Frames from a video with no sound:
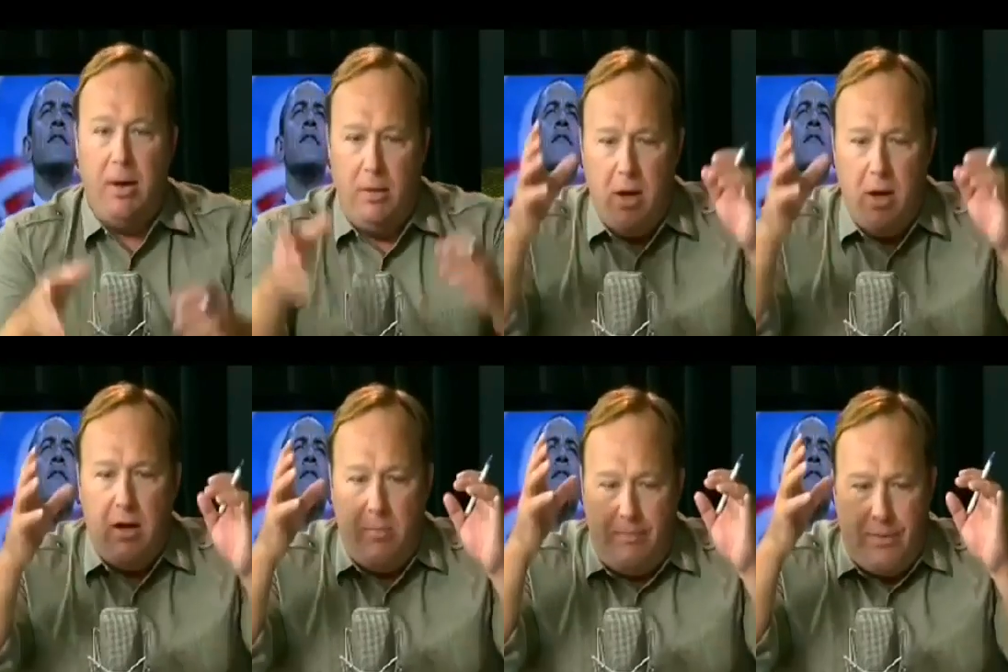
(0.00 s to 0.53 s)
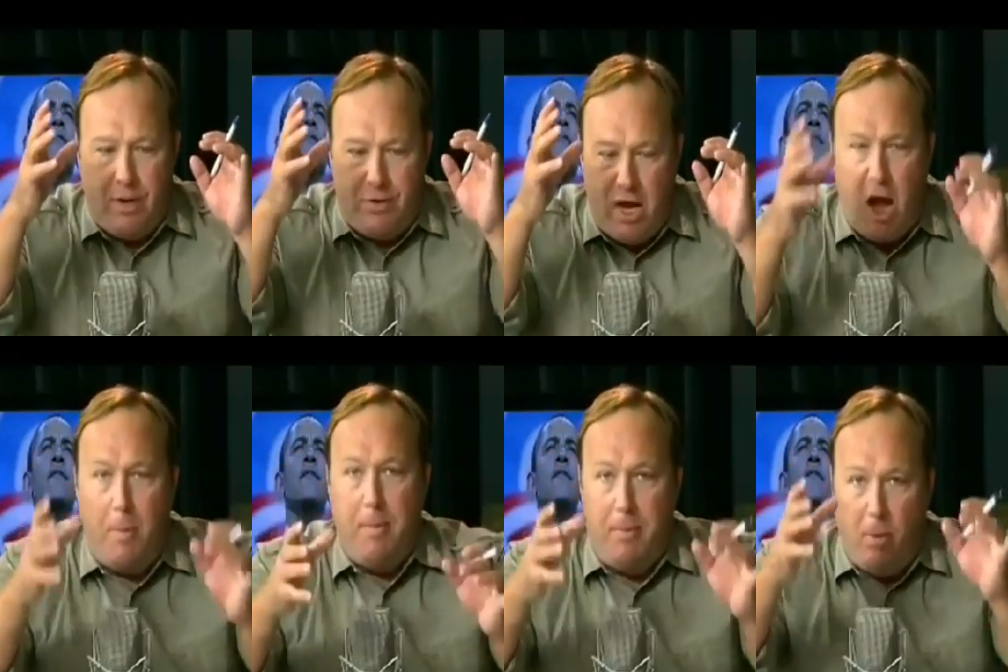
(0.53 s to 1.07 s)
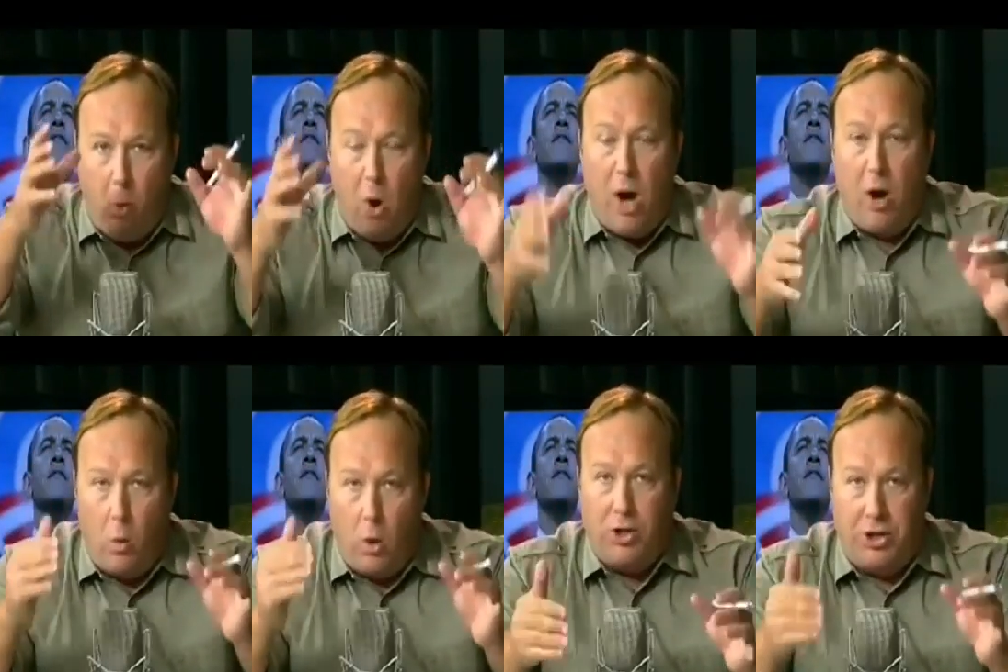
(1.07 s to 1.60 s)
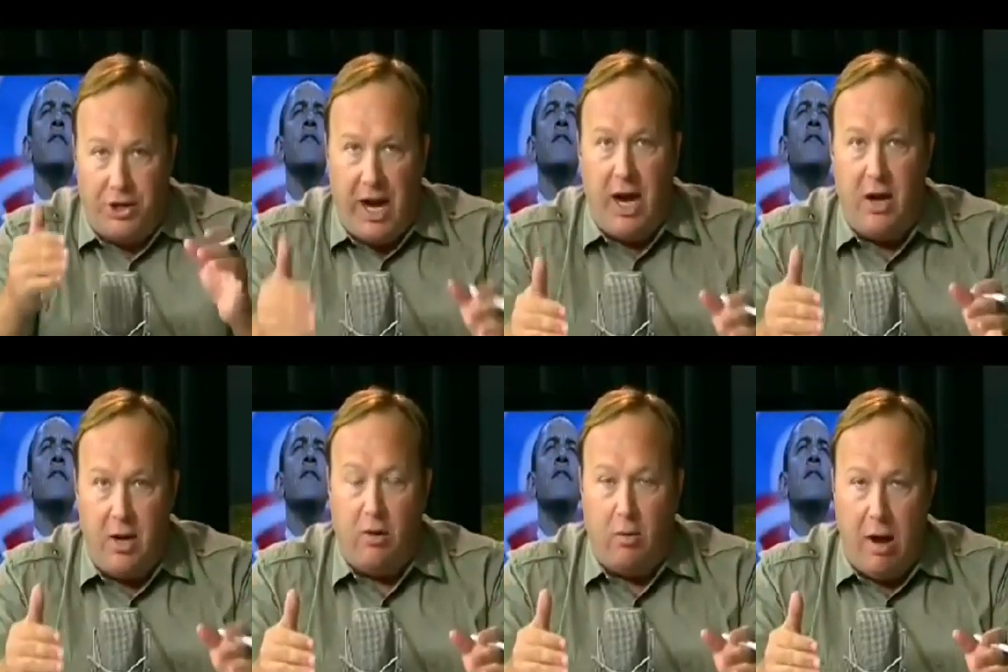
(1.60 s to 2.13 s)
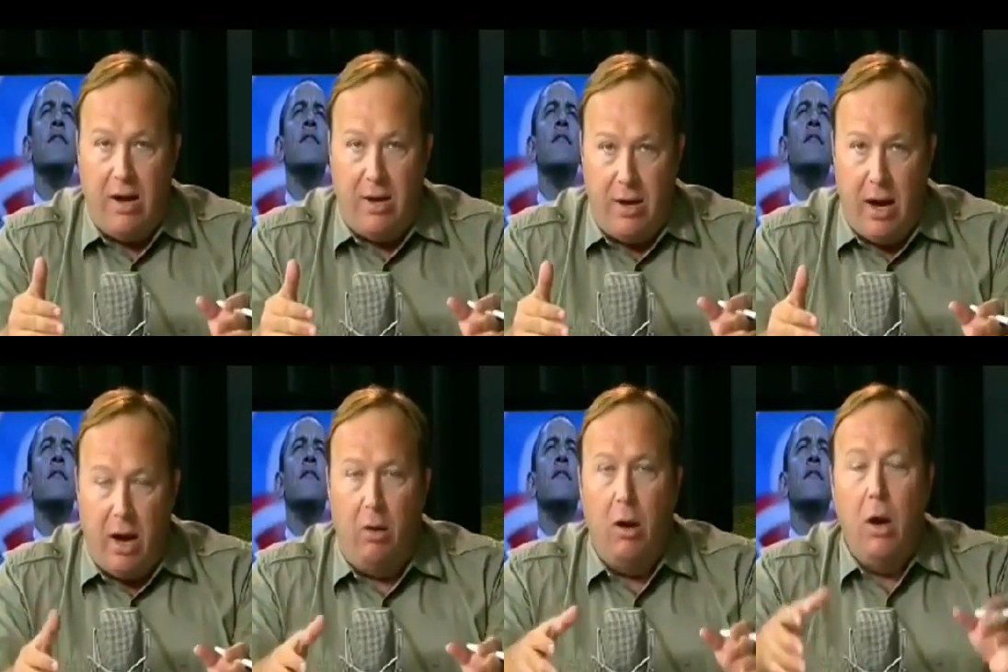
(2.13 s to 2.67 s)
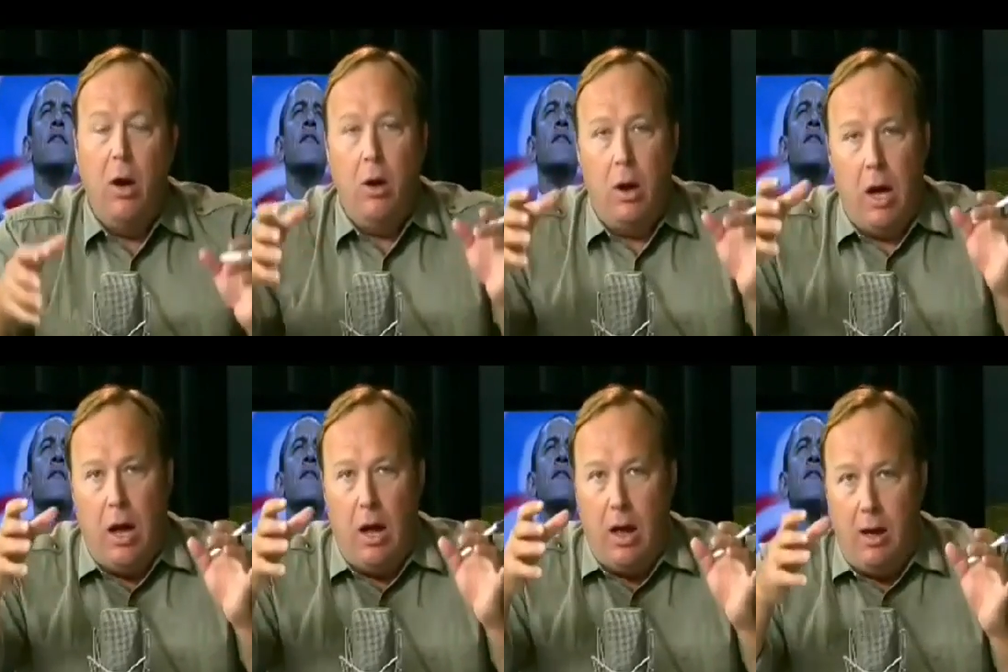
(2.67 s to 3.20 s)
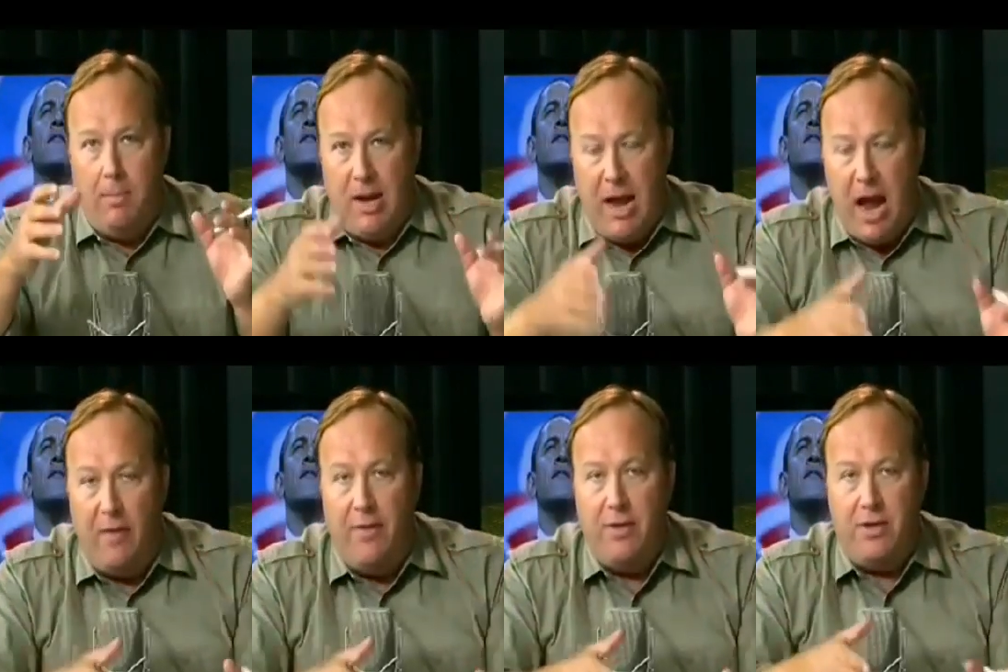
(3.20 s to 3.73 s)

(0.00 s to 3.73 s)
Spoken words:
I mean, to tell people where we're standing right now, I mean, how